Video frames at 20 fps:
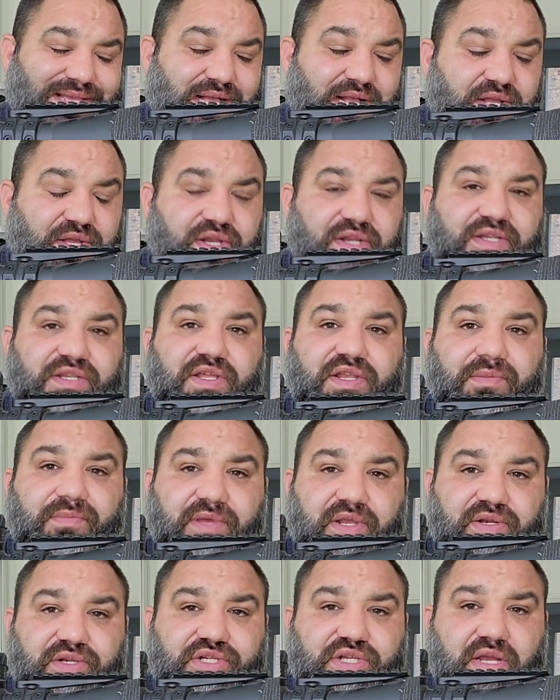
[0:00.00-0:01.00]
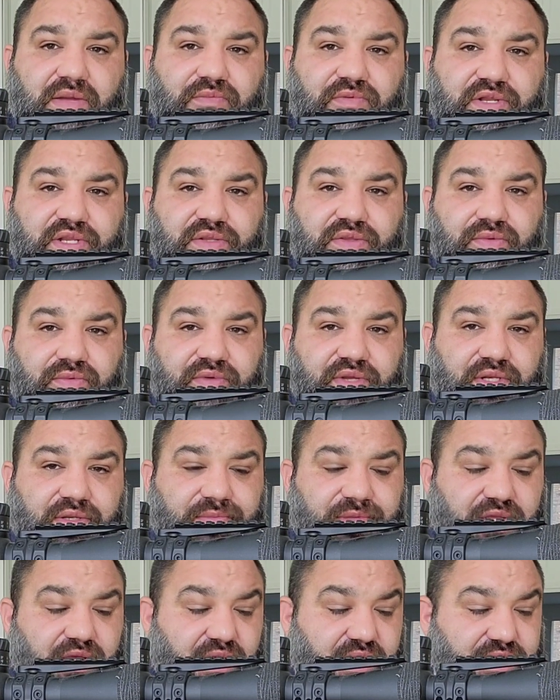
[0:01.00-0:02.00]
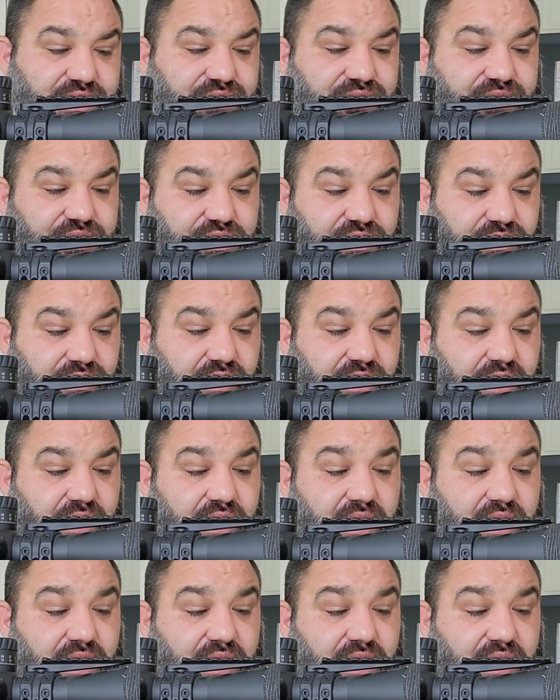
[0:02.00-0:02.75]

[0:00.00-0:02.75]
I could have done a better job reading the wind, to be honest with you.